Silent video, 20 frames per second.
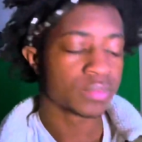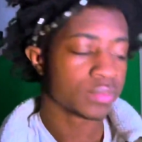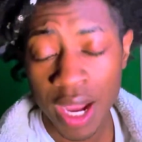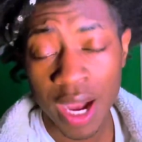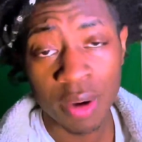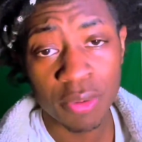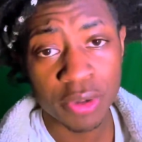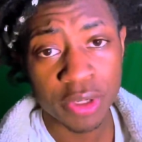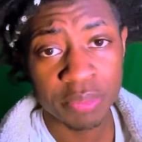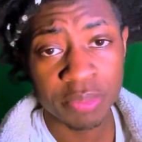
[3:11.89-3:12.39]

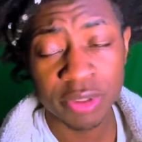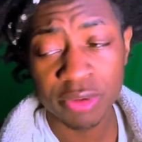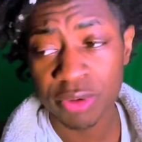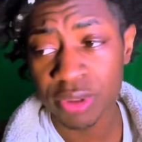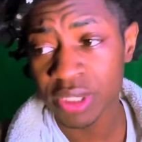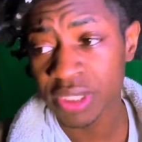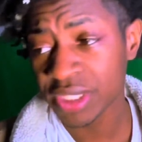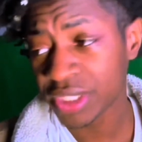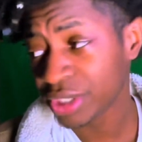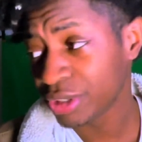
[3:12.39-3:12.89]
I want to be
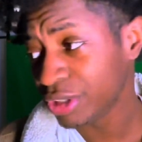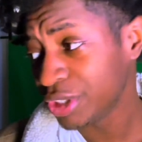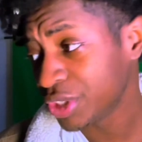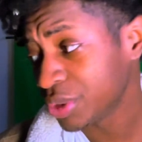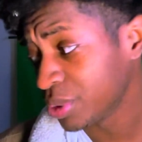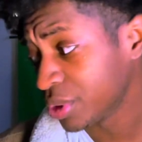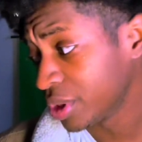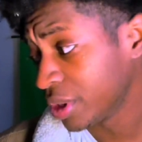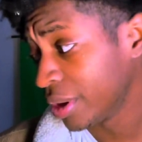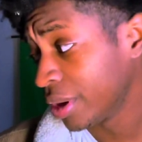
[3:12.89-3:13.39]
really
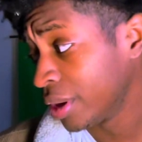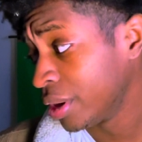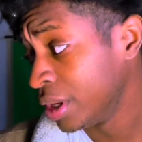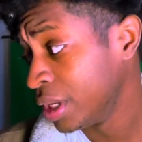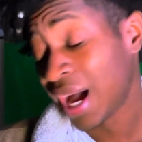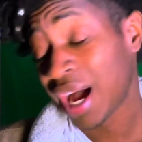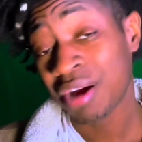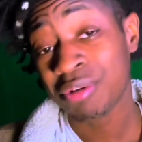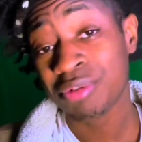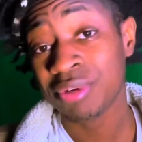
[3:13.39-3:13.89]
serious with y'all.
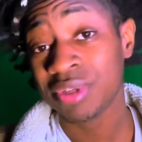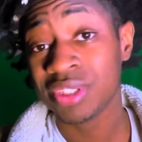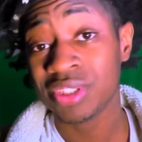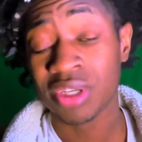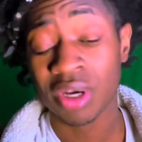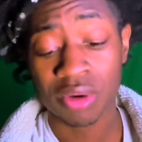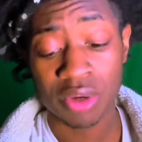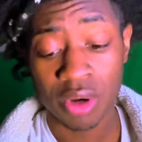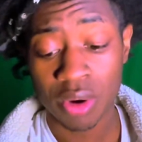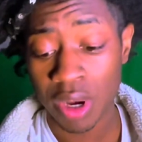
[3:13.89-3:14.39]
I really
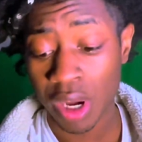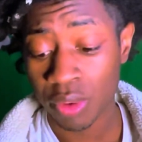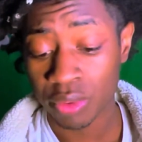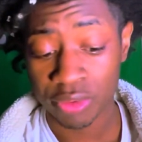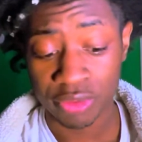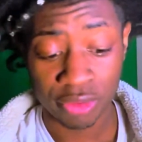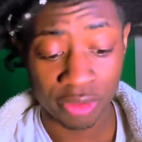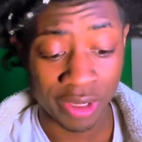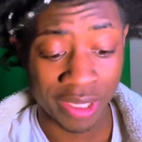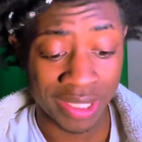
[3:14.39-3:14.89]
don't go out
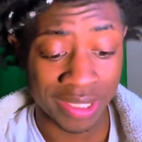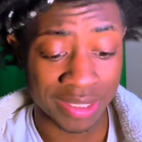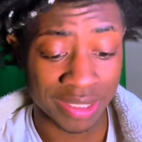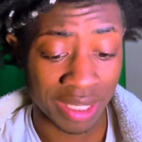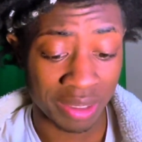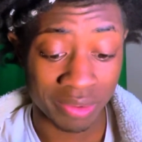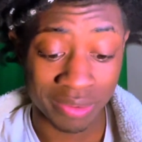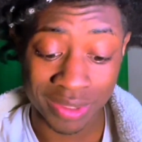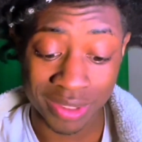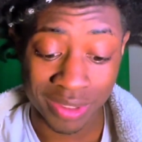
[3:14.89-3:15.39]
with friends.
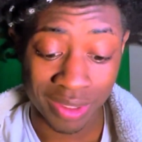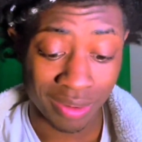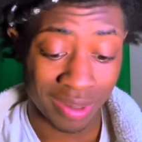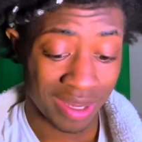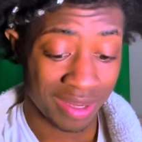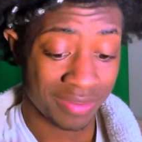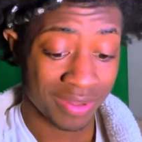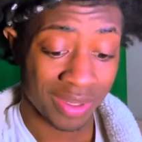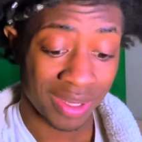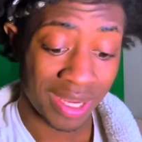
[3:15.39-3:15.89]
I really don't
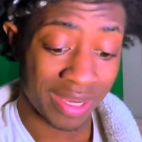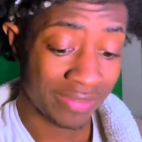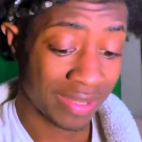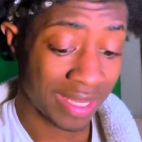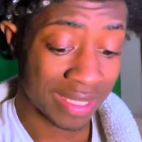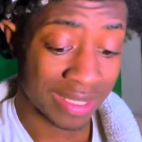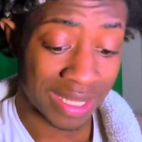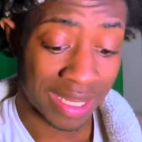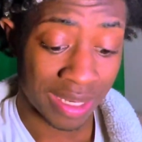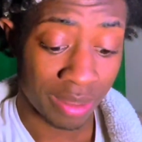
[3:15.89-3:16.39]
have a life
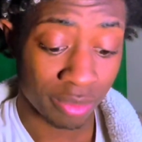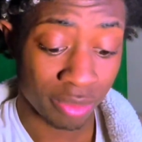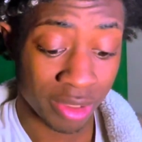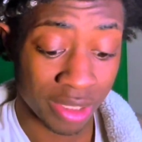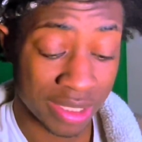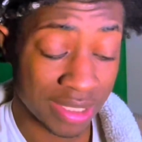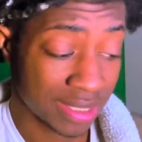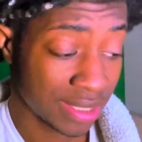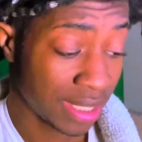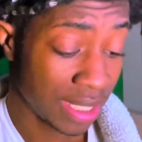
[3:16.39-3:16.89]
like that. I'm
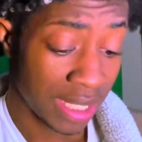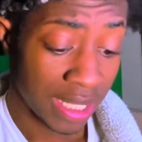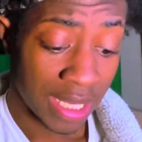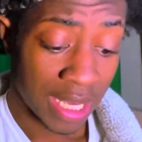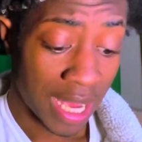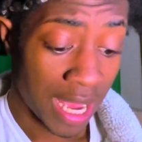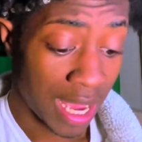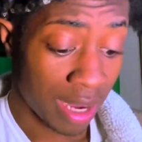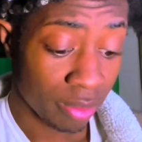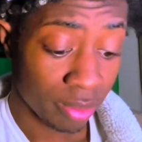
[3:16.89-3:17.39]
really,
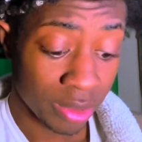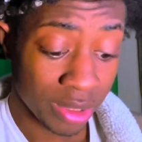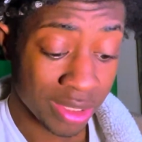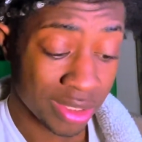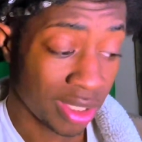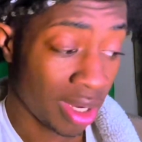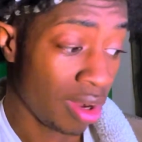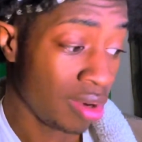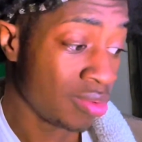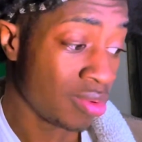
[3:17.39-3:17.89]
I
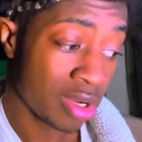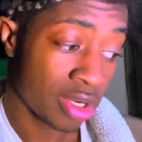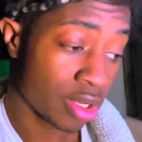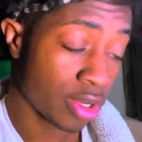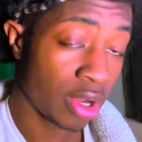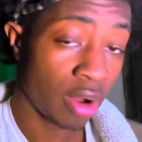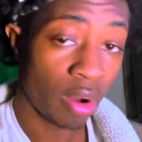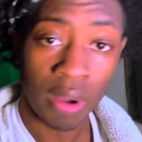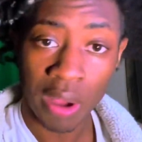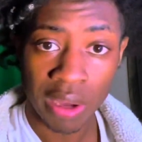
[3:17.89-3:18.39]
really don't want
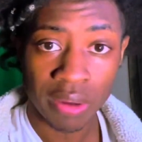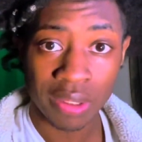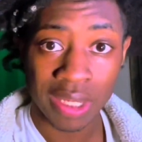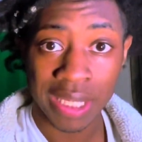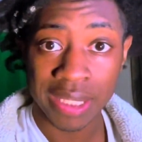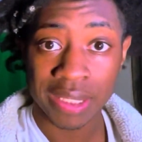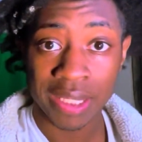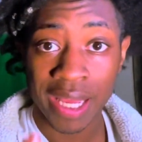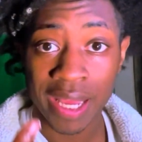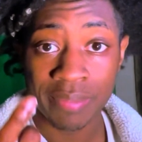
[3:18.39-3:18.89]
to go out
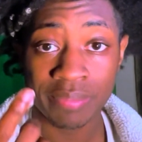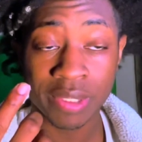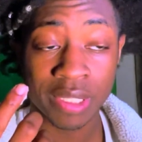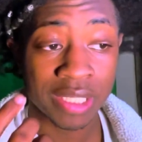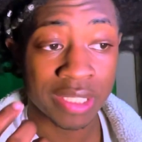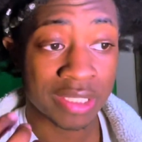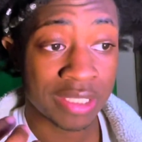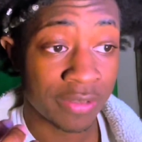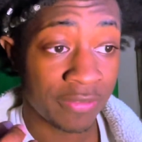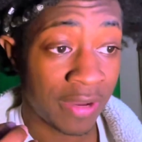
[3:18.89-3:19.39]
like that
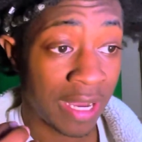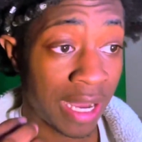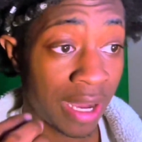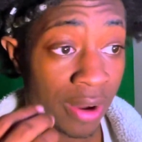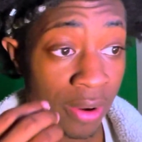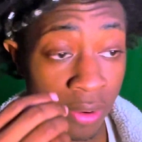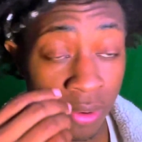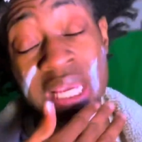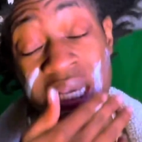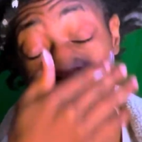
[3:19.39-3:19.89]
because of
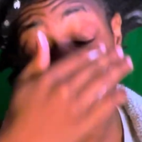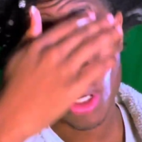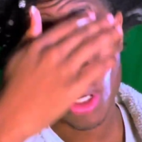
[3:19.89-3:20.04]
how it's